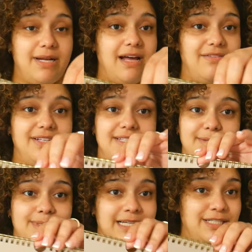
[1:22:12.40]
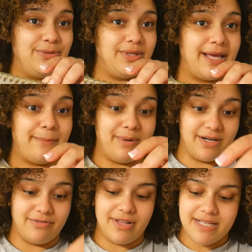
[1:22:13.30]
been having this obsession with like
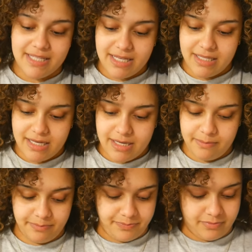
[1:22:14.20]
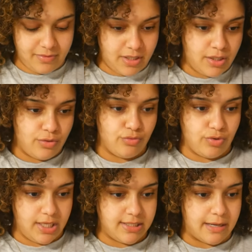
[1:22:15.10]
butterflies lately.
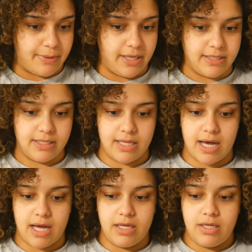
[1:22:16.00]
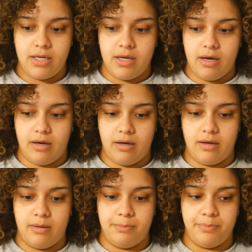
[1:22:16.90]
Really tapping into that.
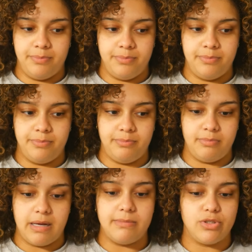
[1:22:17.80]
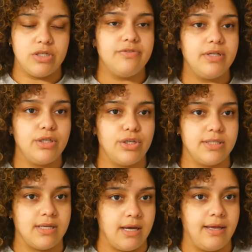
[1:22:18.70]
I'm trying to find a good
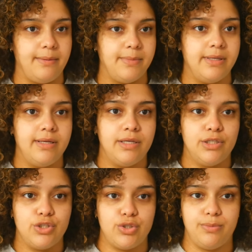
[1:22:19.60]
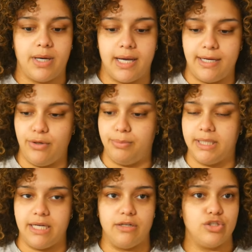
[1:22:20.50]
time to buy new
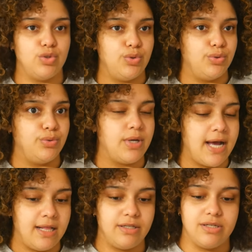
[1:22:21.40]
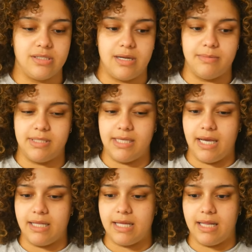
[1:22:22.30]
planners, new calendars, and I'm
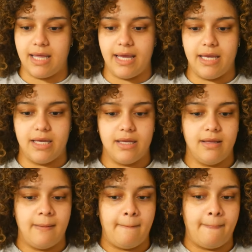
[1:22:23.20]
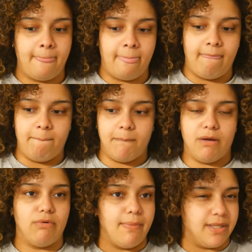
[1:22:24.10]
seeing that like
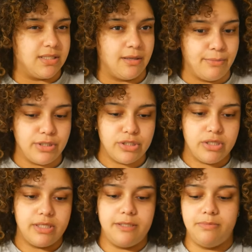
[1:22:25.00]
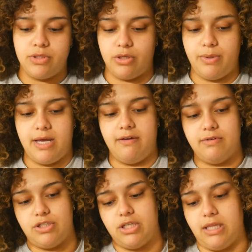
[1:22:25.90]
around the summer is good. So we have a
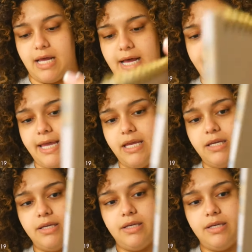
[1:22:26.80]
July